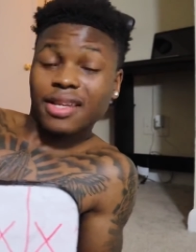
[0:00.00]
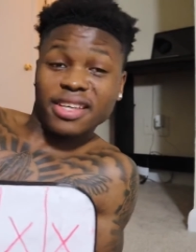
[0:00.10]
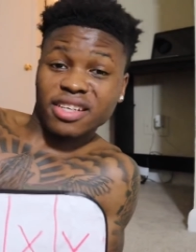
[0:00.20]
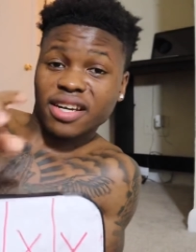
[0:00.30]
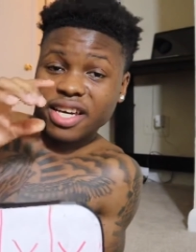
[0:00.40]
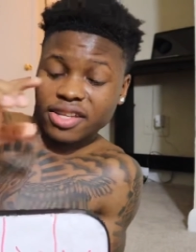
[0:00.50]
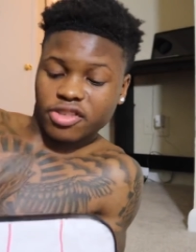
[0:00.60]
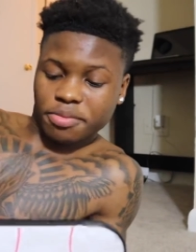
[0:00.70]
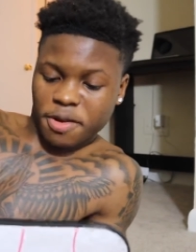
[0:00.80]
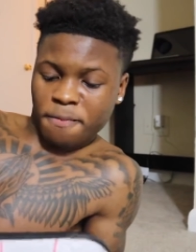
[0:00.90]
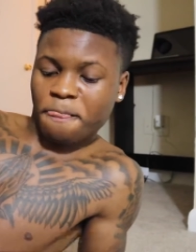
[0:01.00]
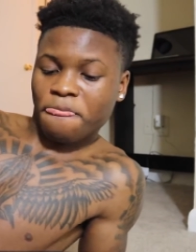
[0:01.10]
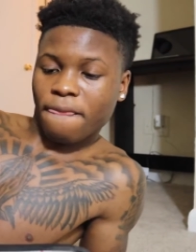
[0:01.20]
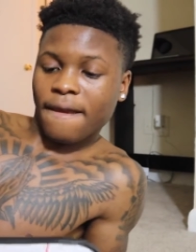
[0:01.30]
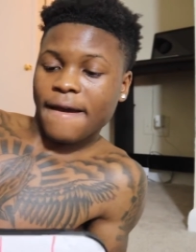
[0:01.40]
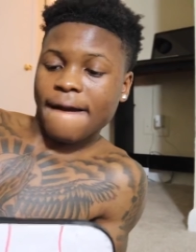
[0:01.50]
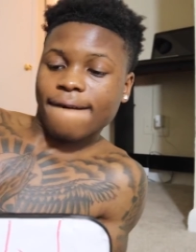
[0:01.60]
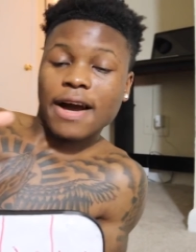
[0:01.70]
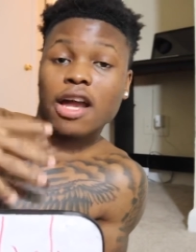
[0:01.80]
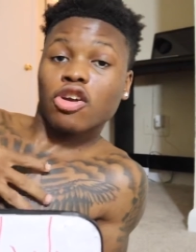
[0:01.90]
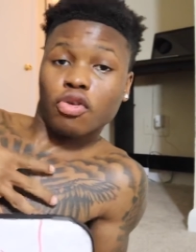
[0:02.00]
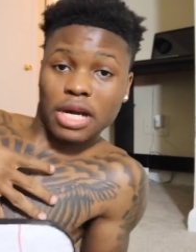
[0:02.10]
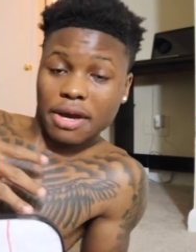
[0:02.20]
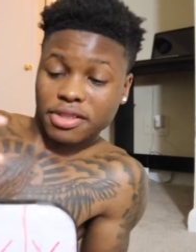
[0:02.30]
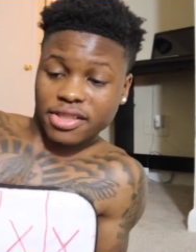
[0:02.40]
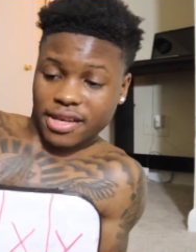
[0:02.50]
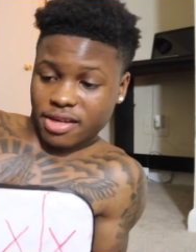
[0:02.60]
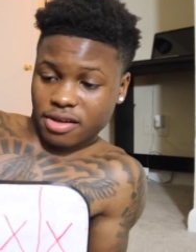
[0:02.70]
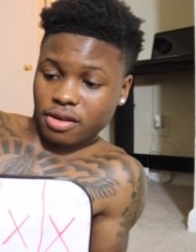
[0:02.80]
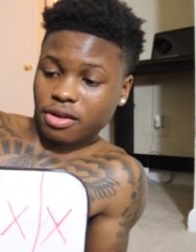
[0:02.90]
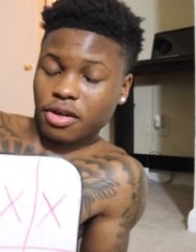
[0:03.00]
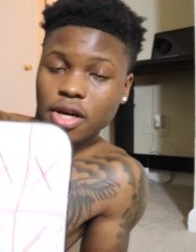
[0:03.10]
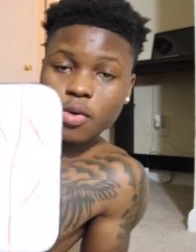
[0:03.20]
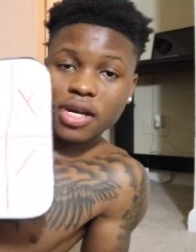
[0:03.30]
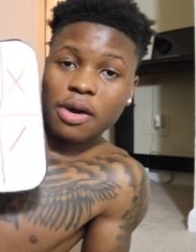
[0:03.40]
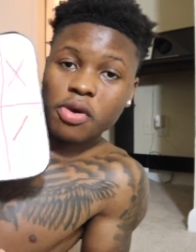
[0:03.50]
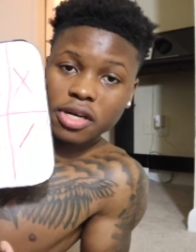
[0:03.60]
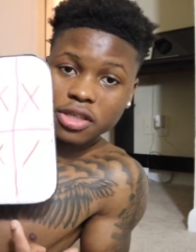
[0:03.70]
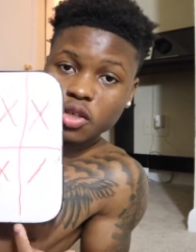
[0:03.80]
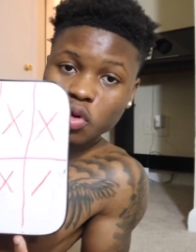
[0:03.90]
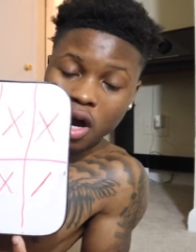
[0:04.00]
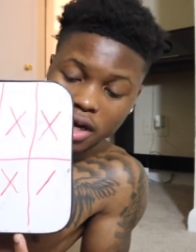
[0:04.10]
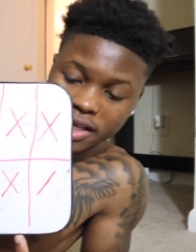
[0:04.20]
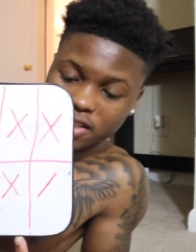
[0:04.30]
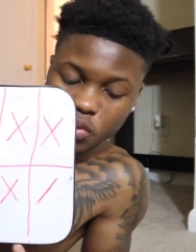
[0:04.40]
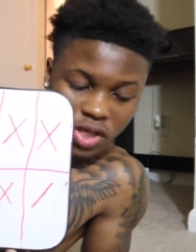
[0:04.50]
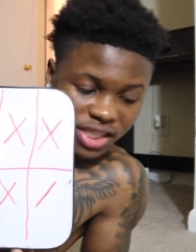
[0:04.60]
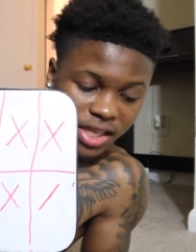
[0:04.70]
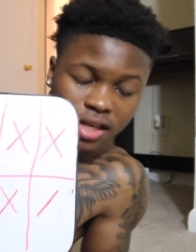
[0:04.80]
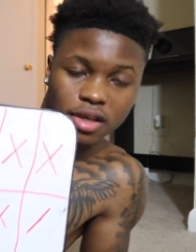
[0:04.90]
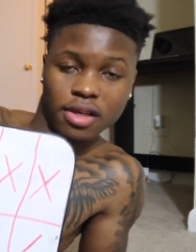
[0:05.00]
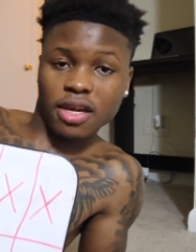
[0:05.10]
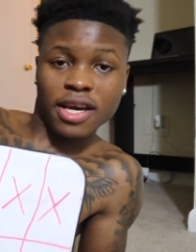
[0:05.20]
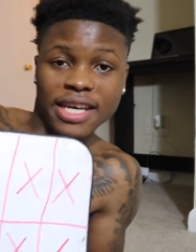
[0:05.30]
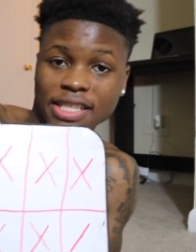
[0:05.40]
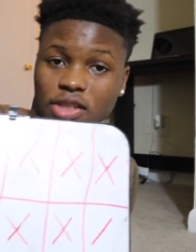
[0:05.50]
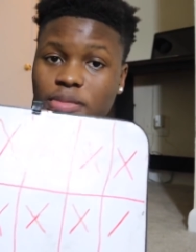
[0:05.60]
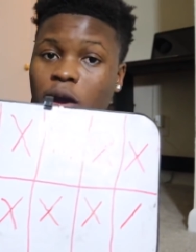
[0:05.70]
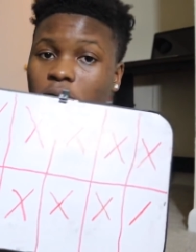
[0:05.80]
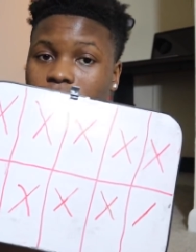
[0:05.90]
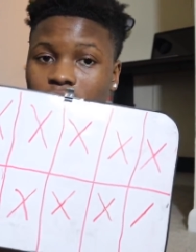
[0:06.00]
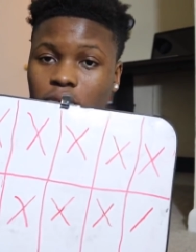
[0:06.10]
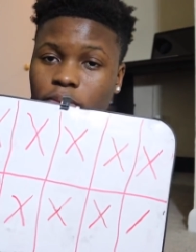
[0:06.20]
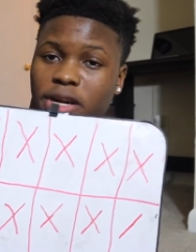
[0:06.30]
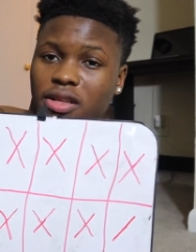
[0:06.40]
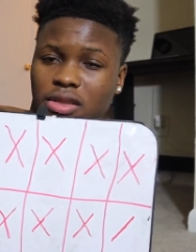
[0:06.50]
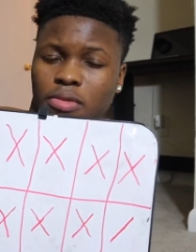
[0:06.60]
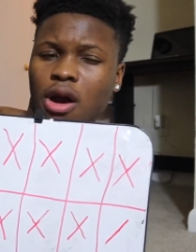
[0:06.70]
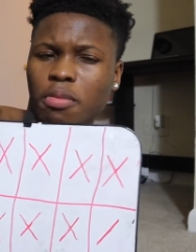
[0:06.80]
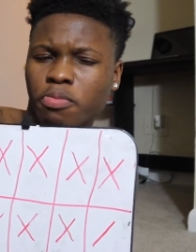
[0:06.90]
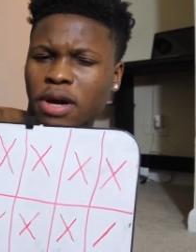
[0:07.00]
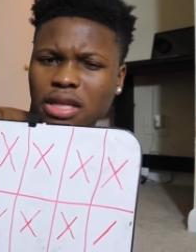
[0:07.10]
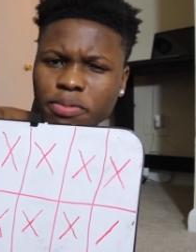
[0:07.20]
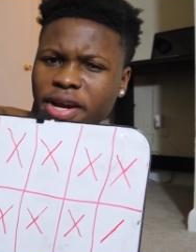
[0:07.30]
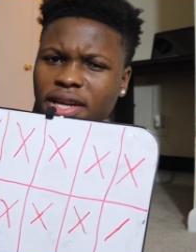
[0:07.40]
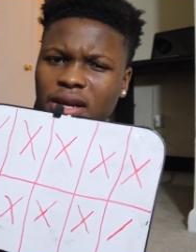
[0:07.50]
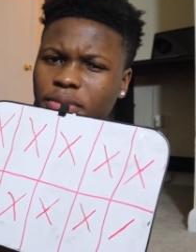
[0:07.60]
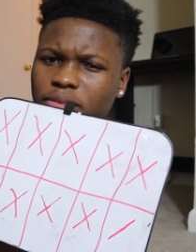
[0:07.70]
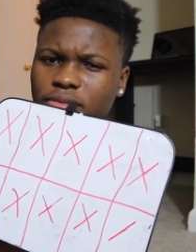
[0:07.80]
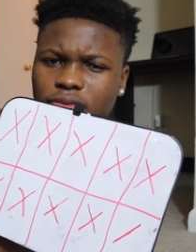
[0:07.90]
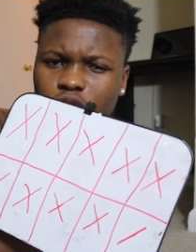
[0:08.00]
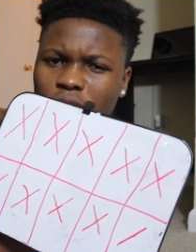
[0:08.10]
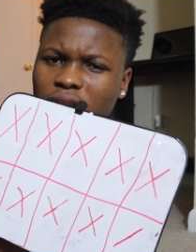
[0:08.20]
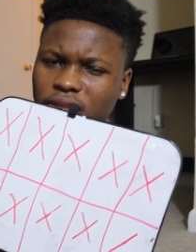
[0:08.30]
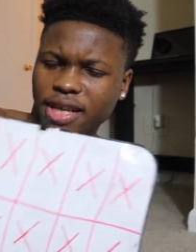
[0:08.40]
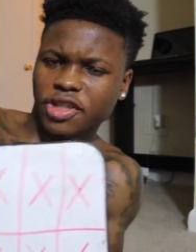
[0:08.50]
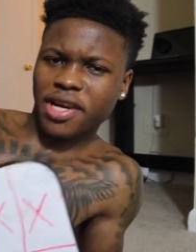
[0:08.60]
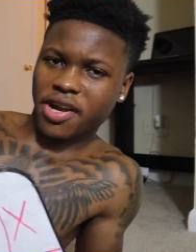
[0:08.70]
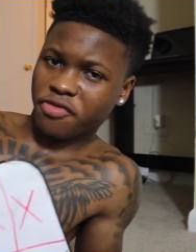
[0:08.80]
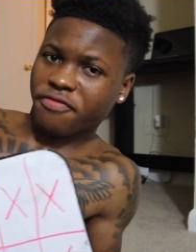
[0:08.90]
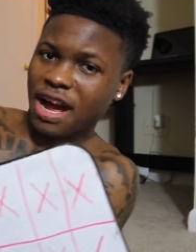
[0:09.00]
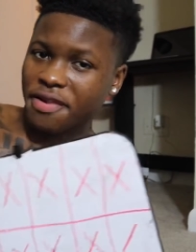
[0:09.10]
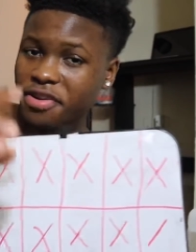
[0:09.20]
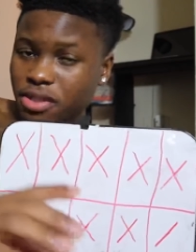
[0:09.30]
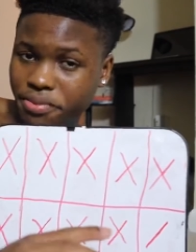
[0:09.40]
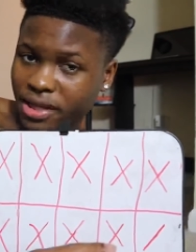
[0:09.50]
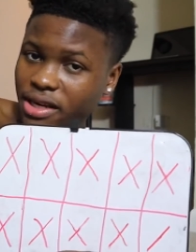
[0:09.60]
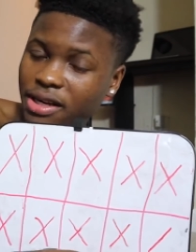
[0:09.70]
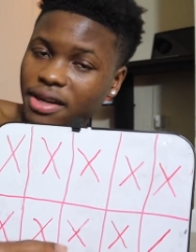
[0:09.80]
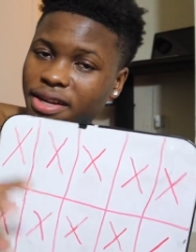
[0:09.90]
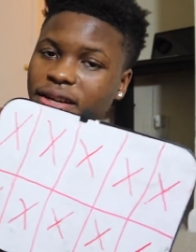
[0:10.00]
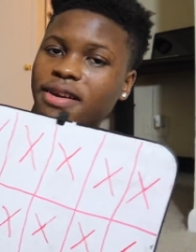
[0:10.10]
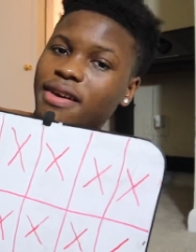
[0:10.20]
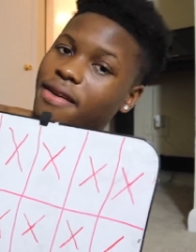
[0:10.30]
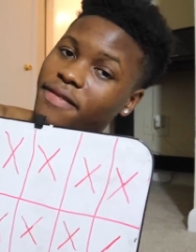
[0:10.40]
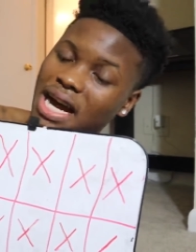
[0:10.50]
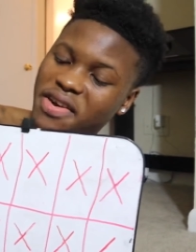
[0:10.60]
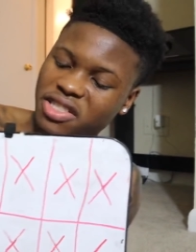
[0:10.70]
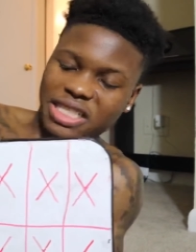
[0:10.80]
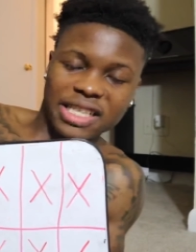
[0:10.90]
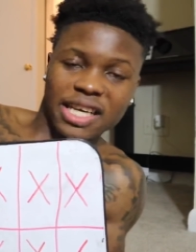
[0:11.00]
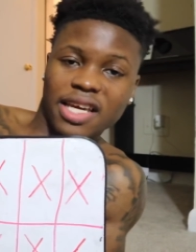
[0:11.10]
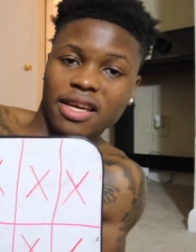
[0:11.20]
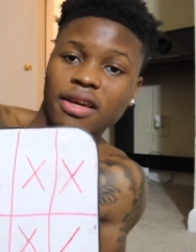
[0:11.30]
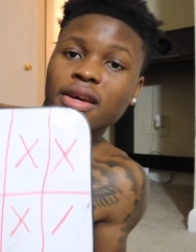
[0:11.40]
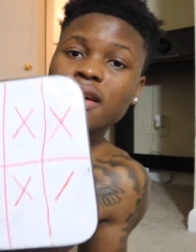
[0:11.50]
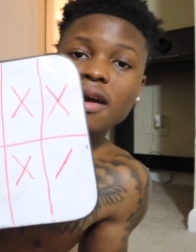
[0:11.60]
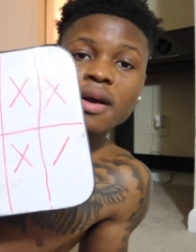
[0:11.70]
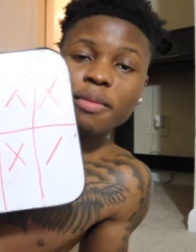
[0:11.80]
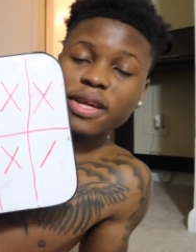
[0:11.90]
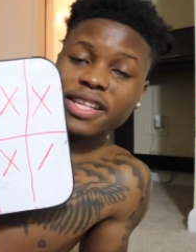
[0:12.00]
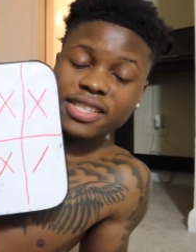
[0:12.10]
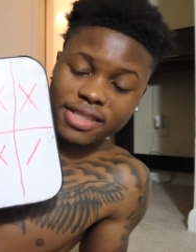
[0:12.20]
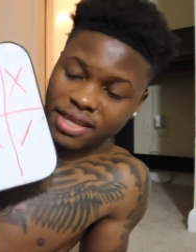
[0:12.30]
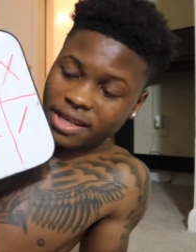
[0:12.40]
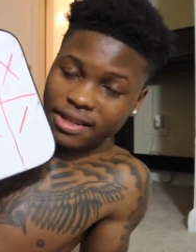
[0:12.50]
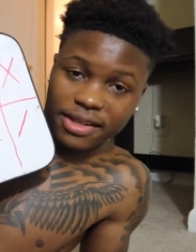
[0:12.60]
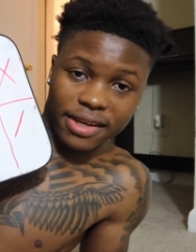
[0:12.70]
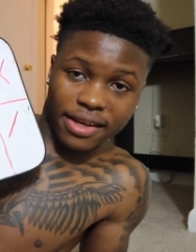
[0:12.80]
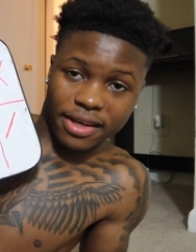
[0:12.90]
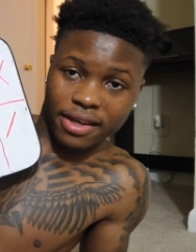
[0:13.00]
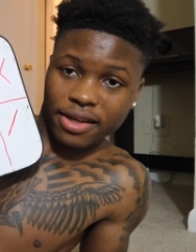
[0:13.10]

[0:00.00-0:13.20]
These are getting to me. I don't know what I was thinking when I wanted to do all these in one sitting. So tomorrow is gonna be better. Tomorrow I'm gonna probably break it up throughout the day. Try to do five hundred beginning of the day, five hundred at the end. But this is killing me.